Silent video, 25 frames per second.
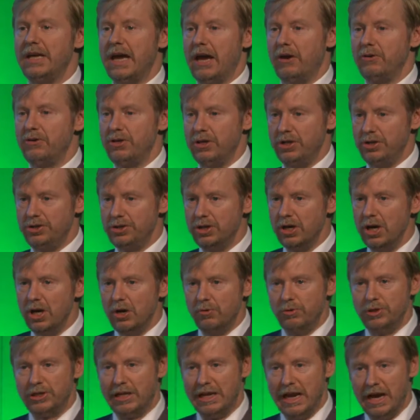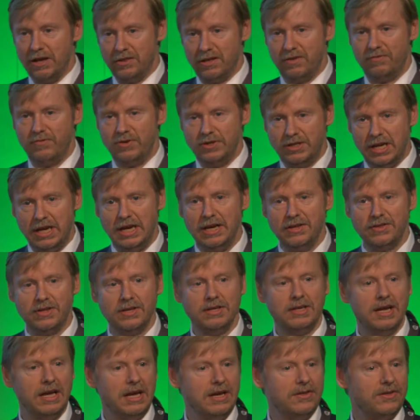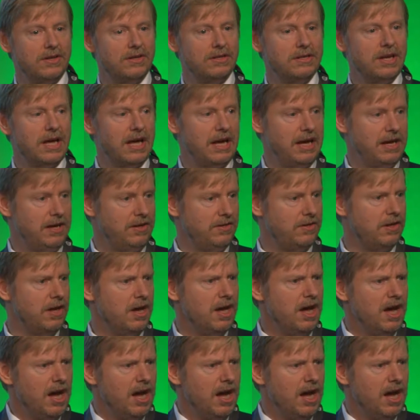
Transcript: outage which lasted for days and days and days.